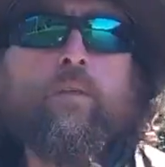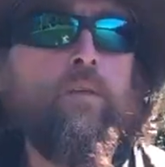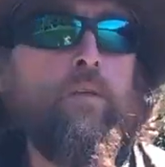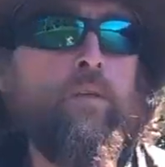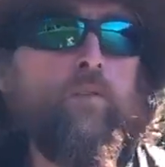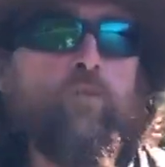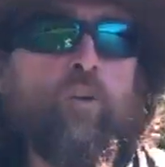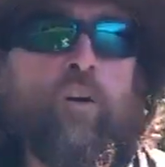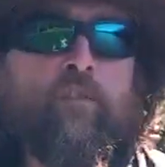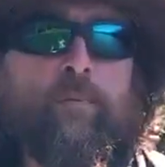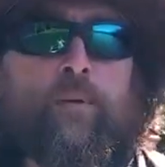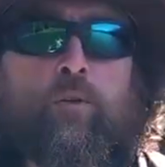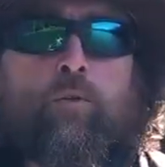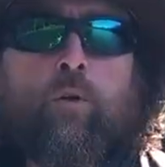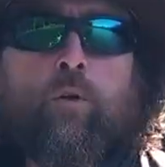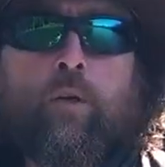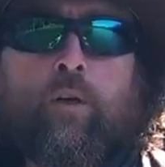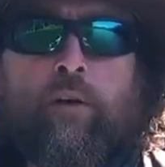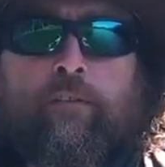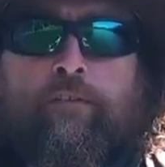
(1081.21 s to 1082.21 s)
So I've been
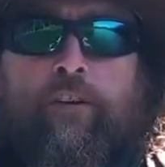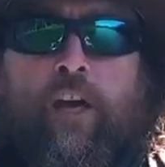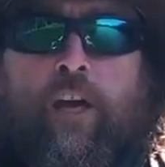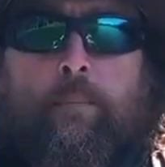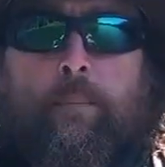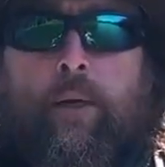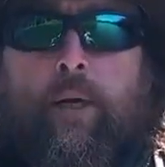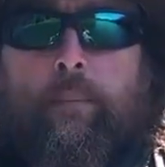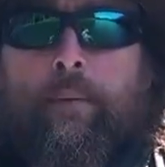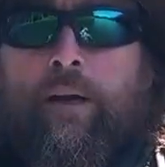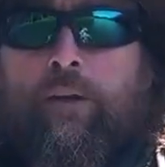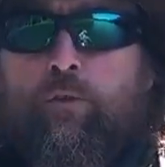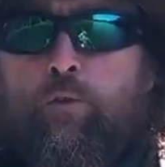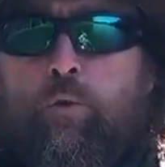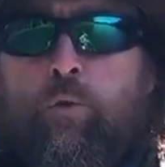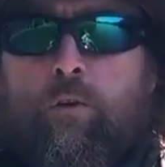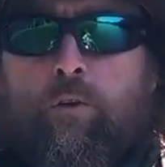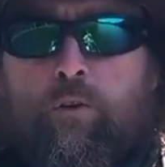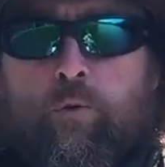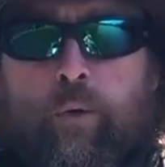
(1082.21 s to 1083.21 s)
talking a fair bit about
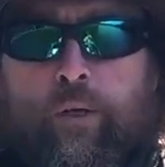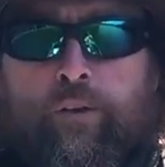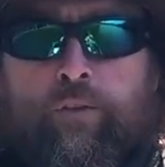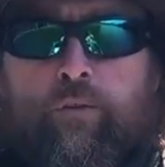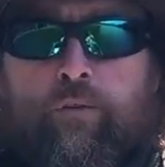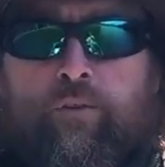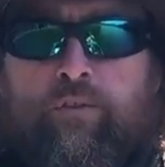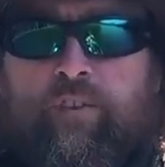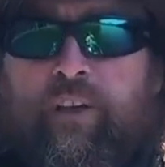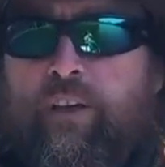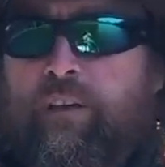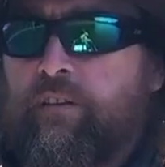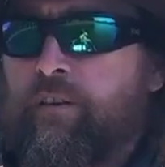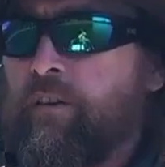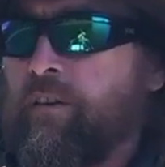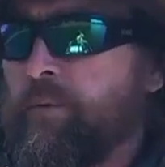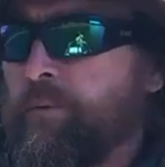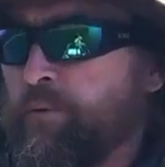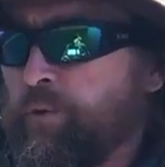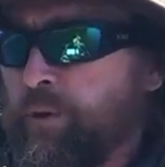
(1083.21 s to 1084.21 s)
torque twist on Sexyloops